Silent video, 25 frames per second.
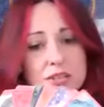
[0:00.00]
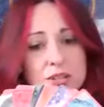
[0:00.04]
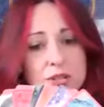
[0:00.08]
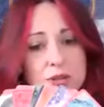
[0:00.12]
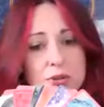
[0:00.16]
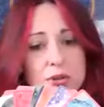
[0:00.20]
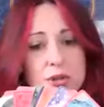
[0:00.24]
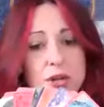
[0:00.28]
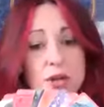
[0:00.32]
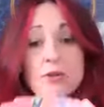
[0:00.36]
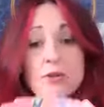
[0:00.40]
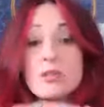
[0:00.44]

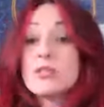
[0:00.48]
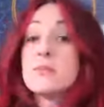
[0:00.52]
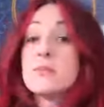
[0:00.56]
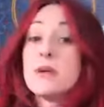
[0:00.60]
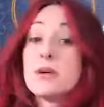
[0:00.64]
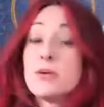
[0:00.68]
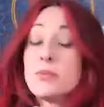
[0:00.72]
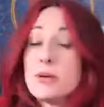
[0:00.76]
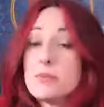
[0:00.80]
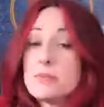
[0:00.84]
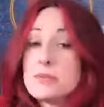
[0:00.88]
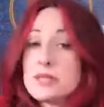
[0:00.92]
to go to
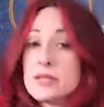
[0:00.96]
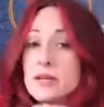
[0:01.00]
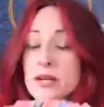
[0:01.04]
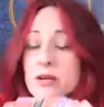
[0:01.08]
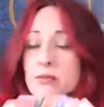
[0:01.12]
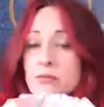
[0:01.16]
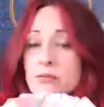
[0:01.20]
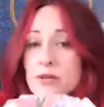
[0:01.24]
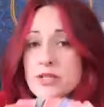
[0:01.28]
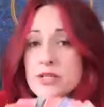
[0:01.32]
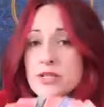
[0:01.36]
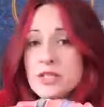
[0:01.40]
my
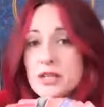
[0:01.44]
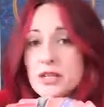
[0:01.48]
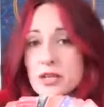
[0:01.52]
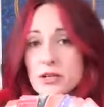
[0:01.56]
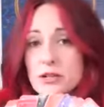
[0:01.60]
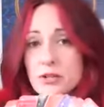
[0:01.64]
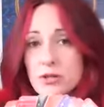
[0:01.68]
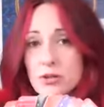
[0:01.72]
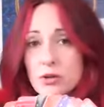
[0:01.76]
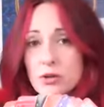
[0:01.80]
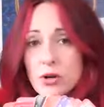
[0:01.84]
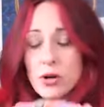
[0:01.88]
website,
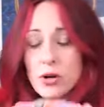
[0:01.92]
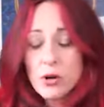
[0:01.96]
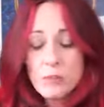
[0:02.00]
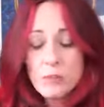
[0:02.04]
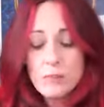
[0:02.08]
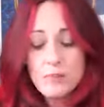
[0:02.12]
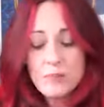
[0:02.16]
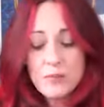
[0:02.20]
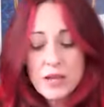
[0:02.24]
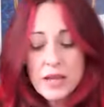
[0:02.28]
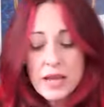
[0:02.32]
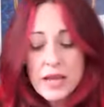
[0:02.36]

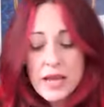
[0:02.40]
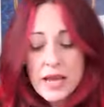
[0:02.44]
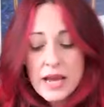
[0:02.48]
rozyglow.com.